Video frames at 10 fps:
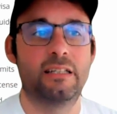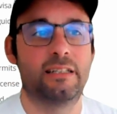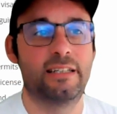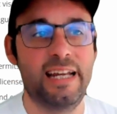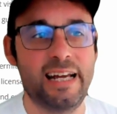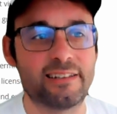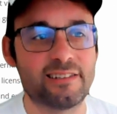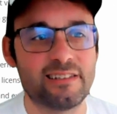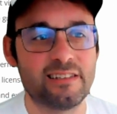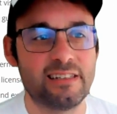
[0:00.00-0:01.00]

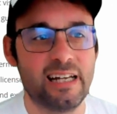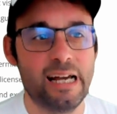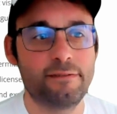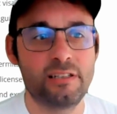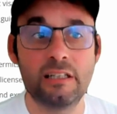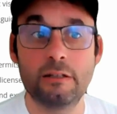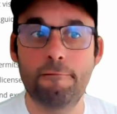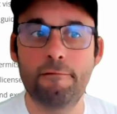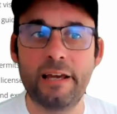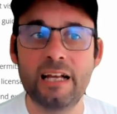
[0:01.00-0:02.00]
Next, I've seen it
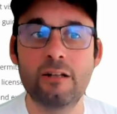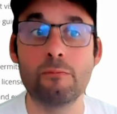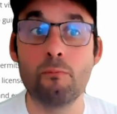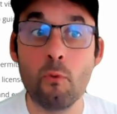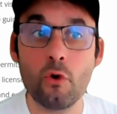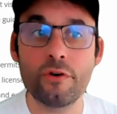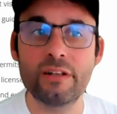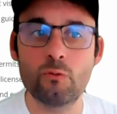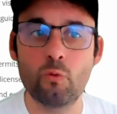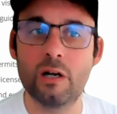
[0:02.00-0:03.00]
fail more
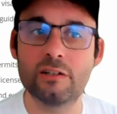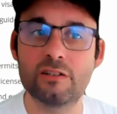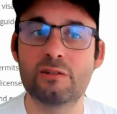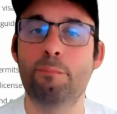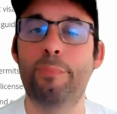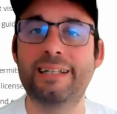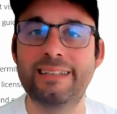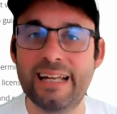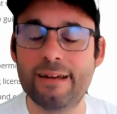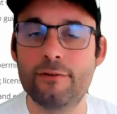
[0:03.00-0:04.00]
than once, but
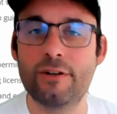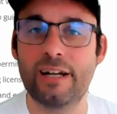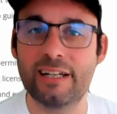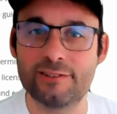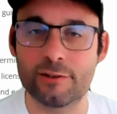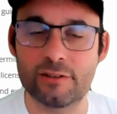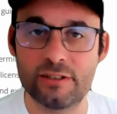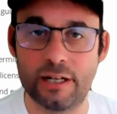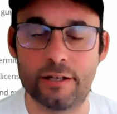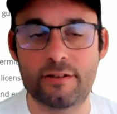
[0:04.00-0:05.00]
never a
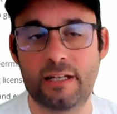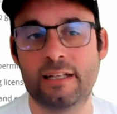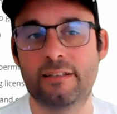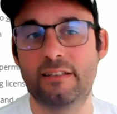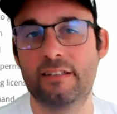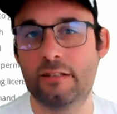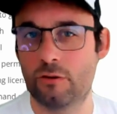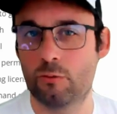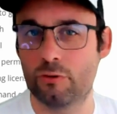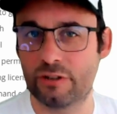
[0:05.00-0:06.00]
success, and this
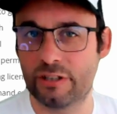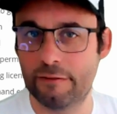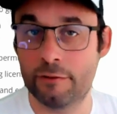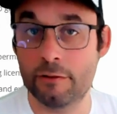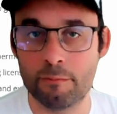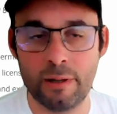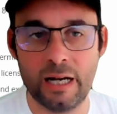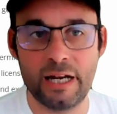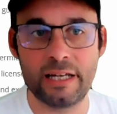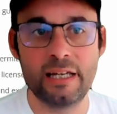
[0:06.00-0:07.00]
answer was given
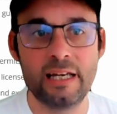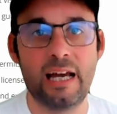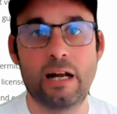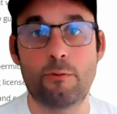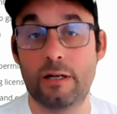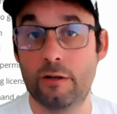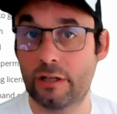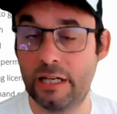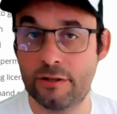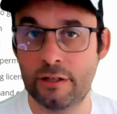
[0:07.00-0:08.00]
by a
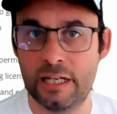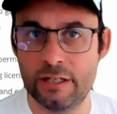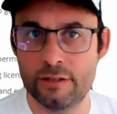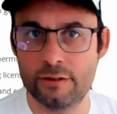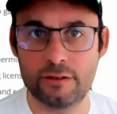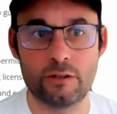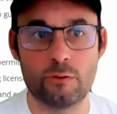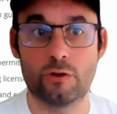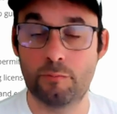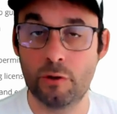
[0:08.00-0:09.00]
relocation agency
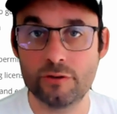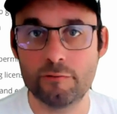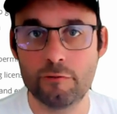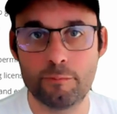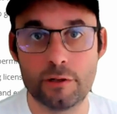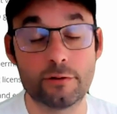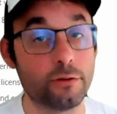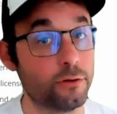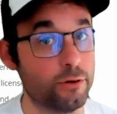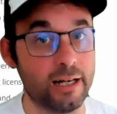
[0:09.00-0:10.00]
responsible
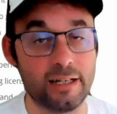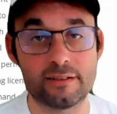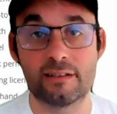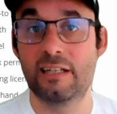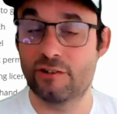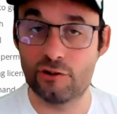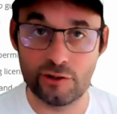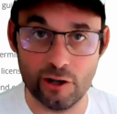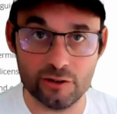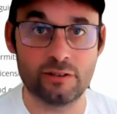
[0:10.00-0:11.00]
person who has
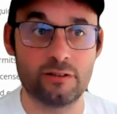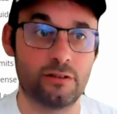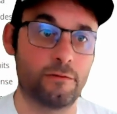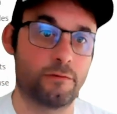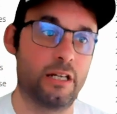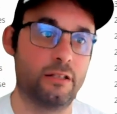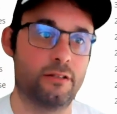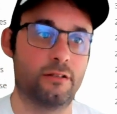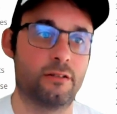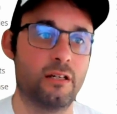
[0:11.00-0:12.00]
dozens of
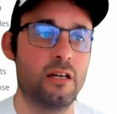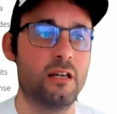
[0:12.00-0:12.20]
cases.